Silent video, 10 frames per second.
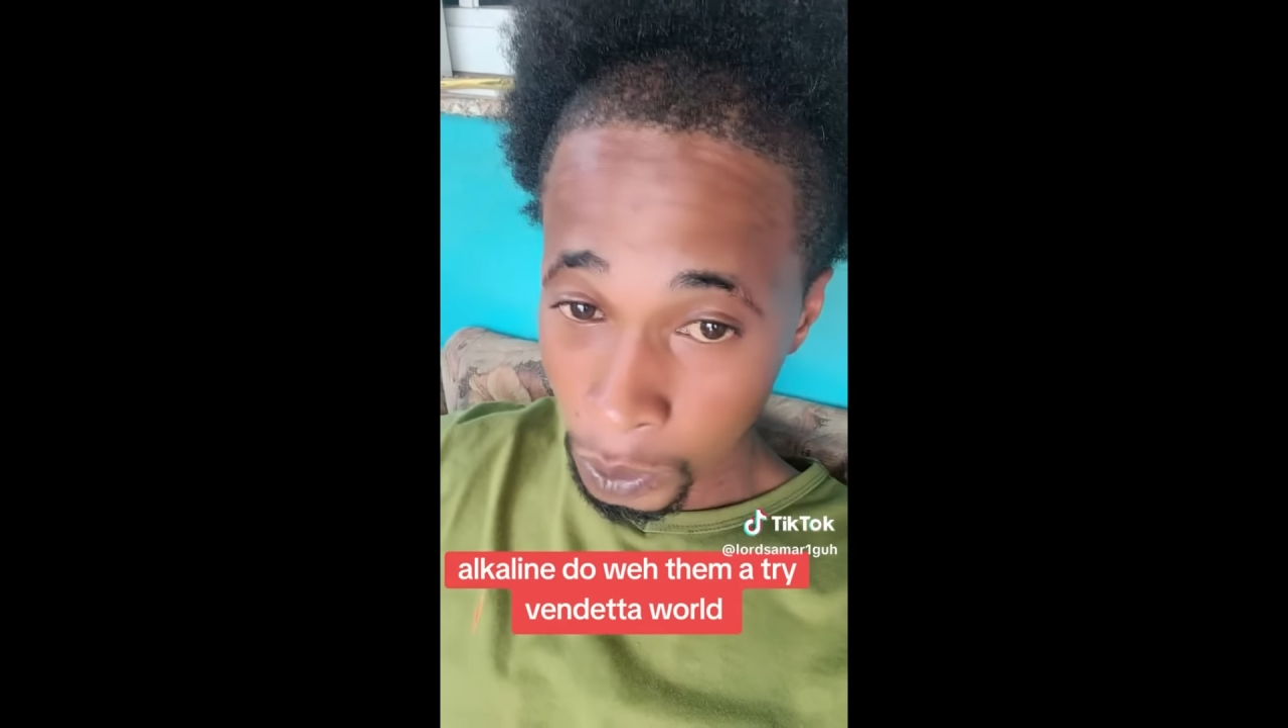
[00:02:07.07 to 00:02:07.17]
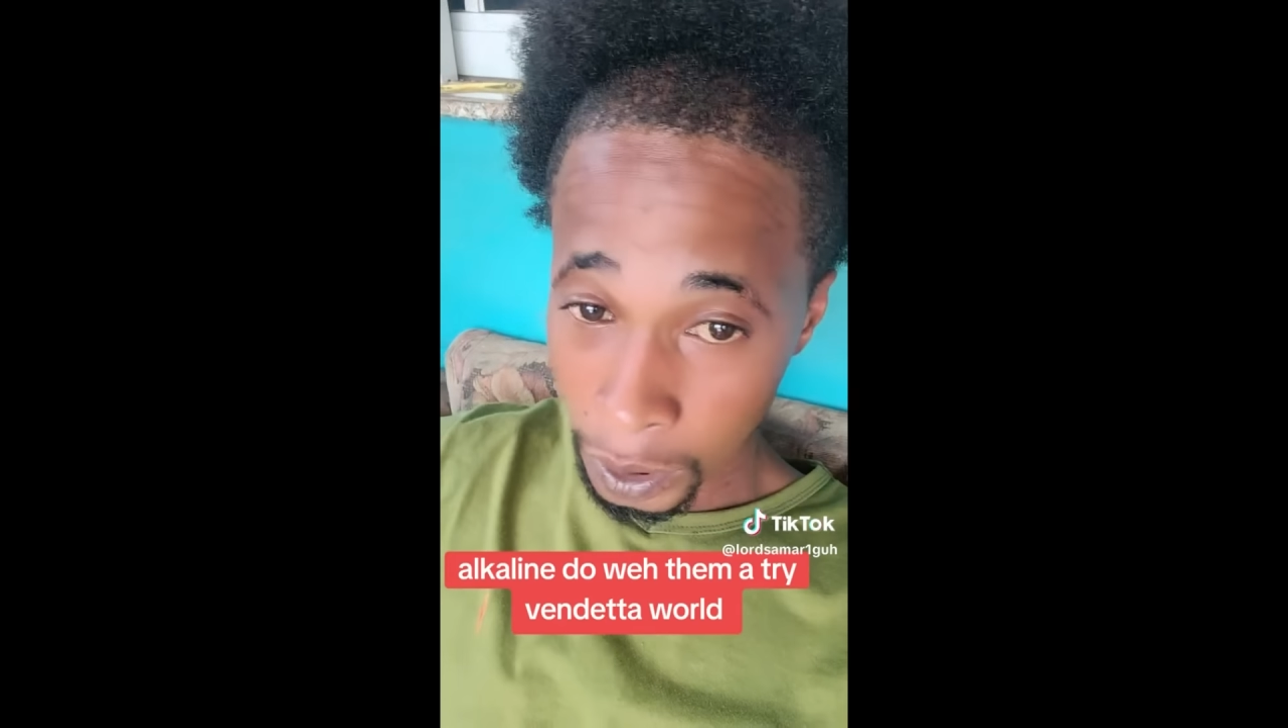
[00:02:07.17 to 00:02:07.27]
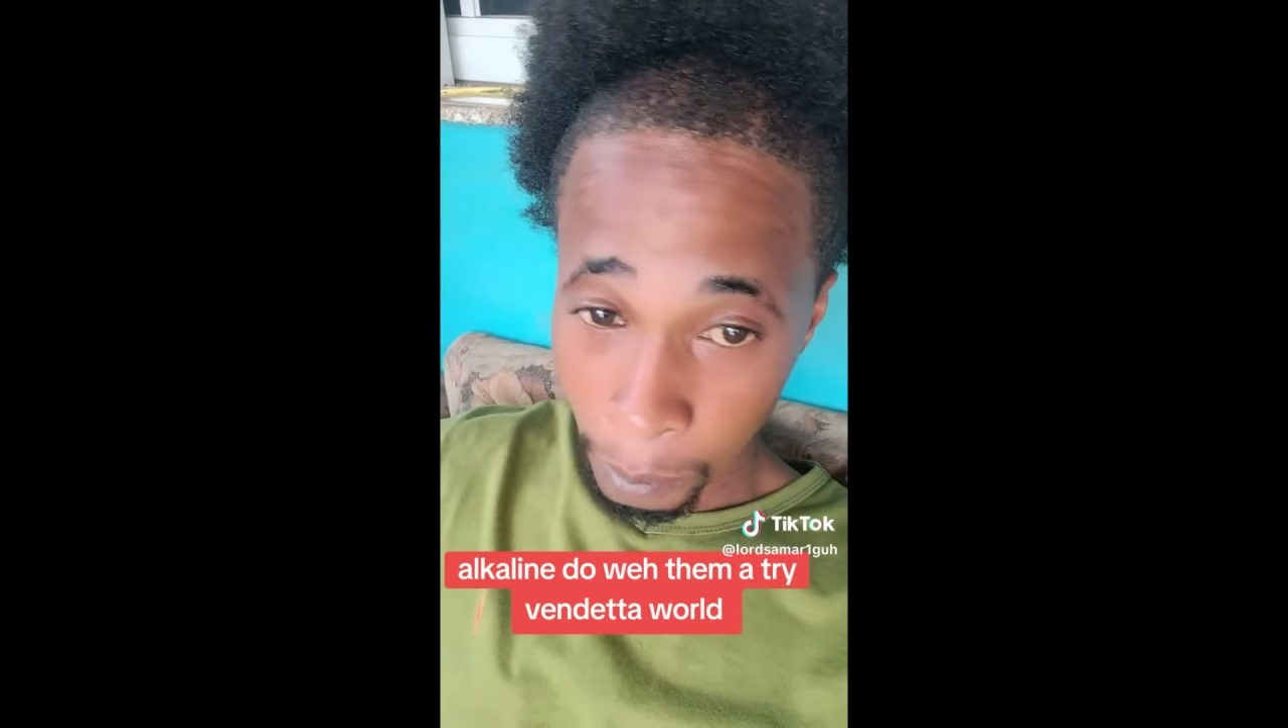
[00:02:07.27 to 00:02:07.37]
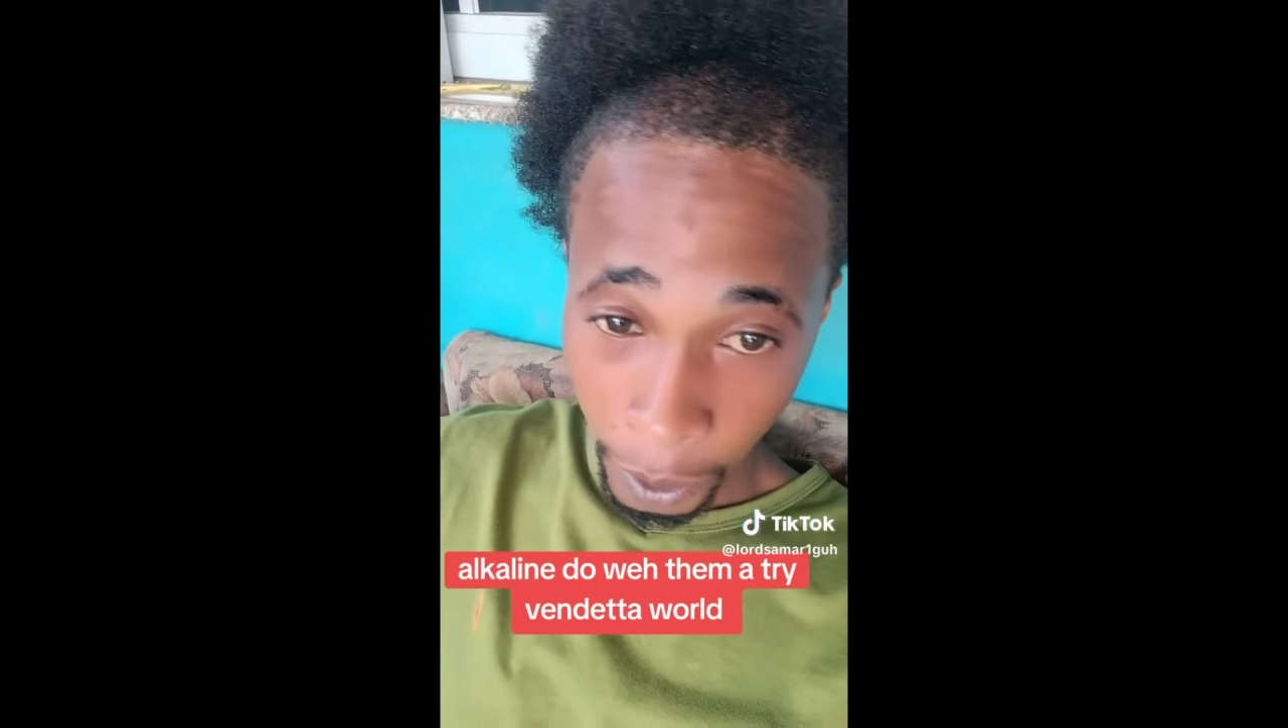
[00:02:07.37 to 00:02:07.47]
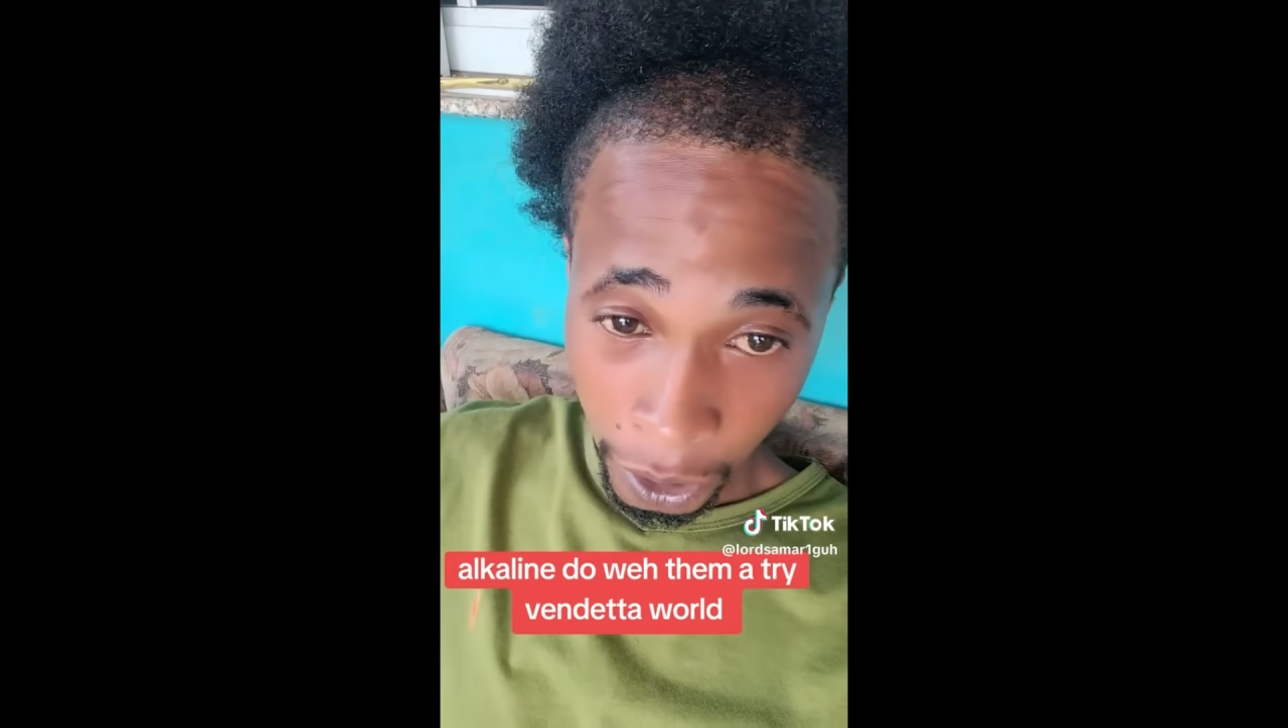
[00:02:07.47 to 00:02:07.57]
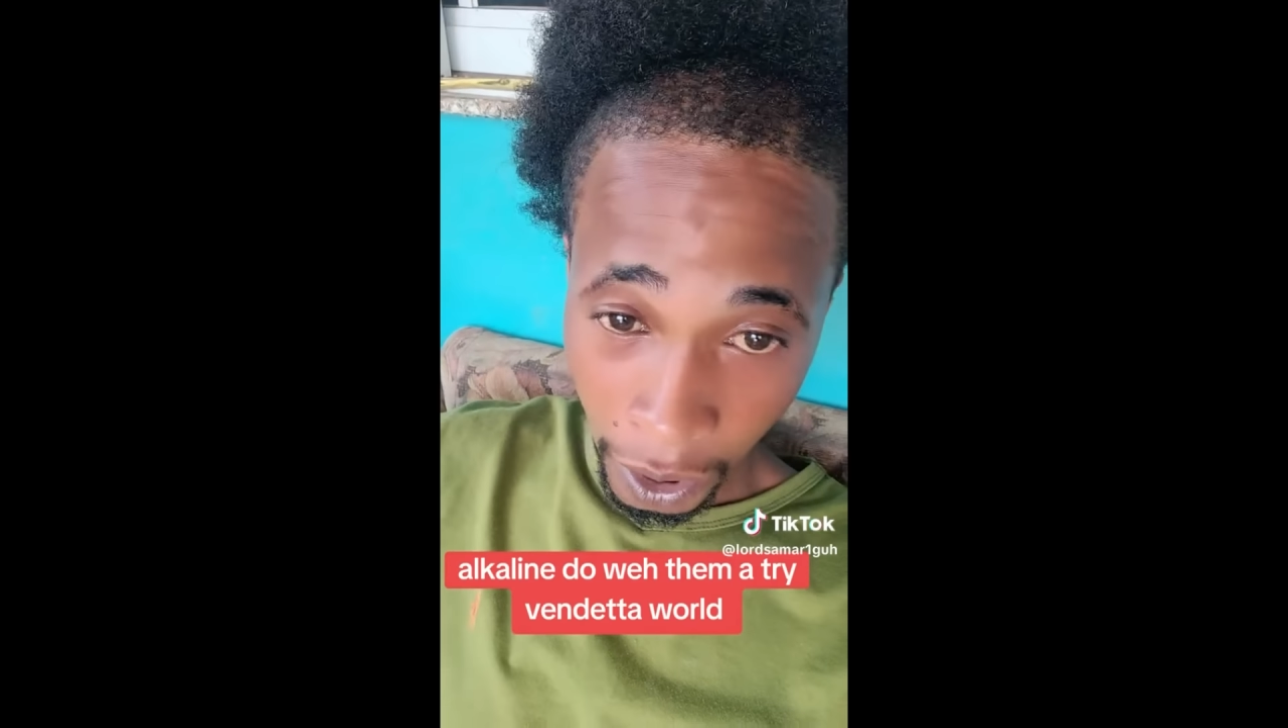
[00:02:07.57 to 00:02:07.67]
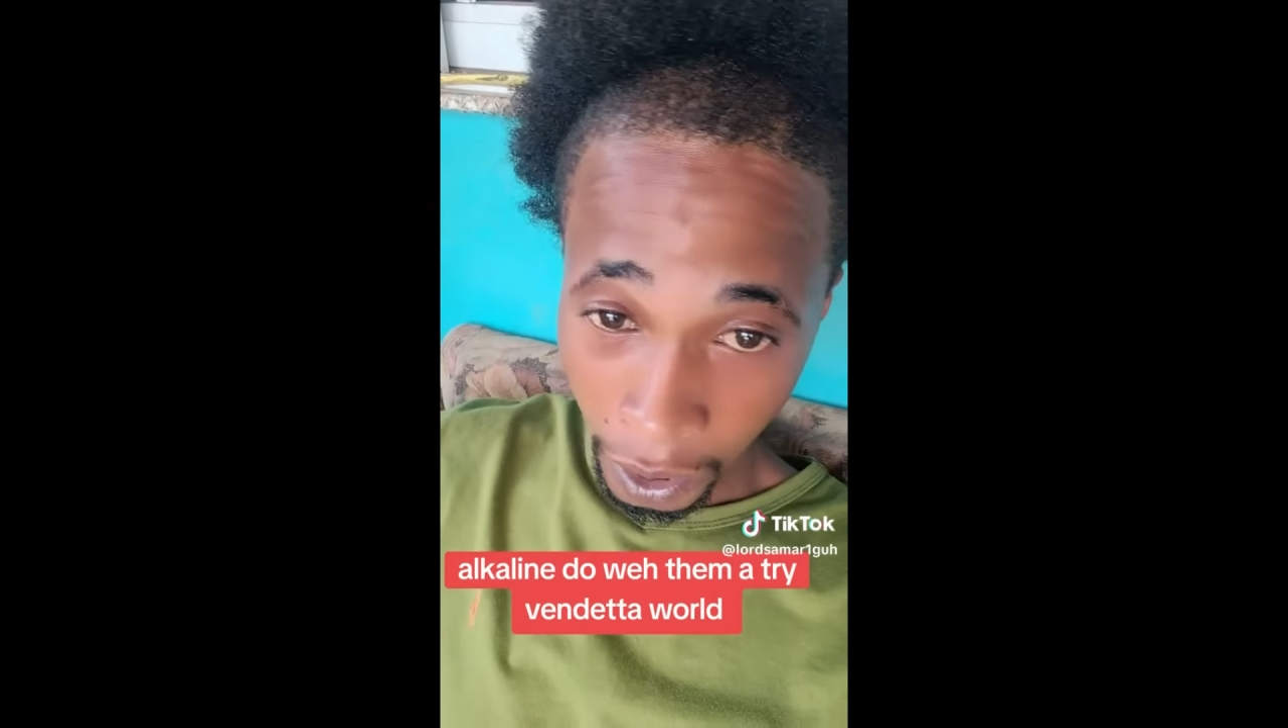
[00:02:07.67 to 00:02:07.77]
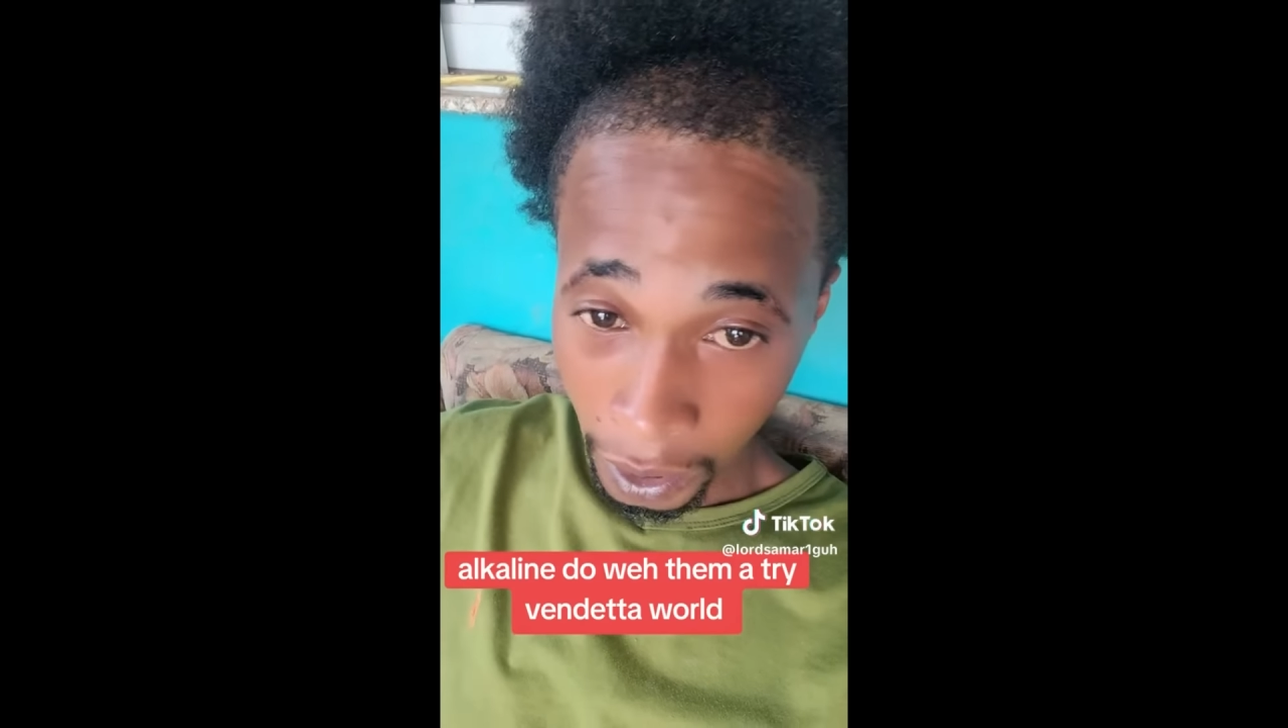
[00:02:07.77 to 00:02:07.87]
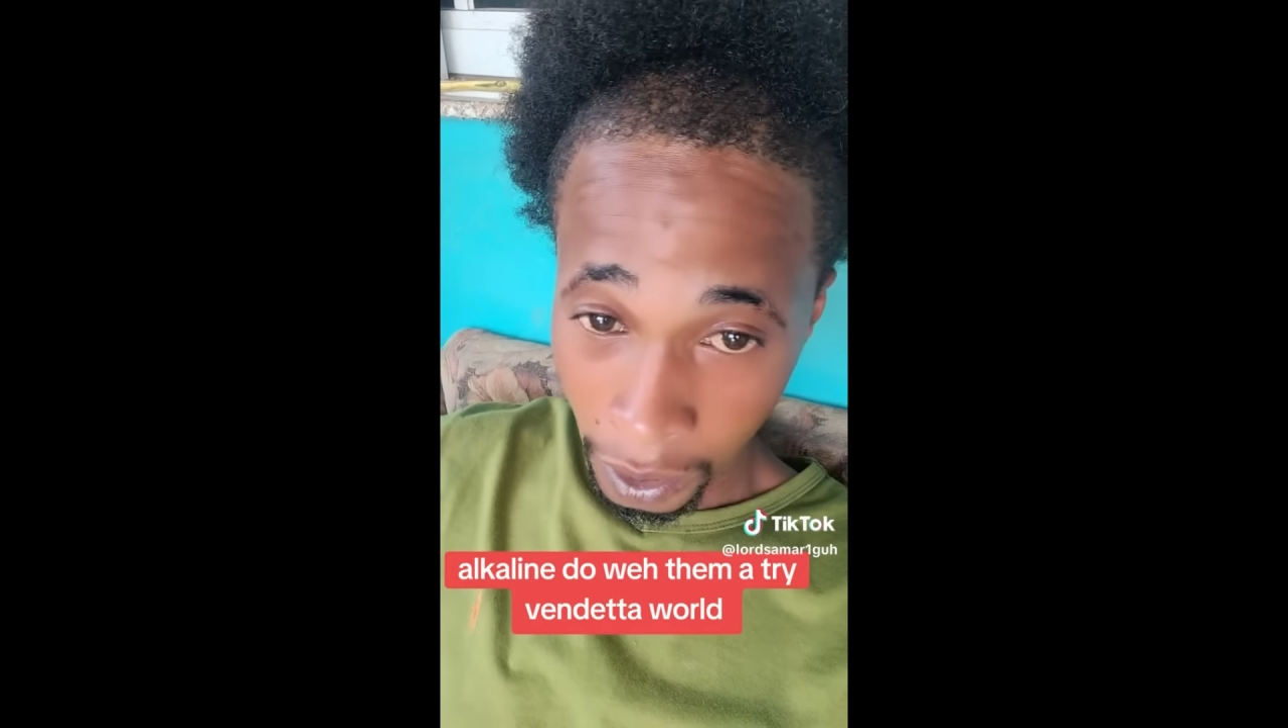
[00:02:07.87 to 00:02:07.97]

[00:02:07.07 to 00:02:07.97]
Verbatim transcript: them a try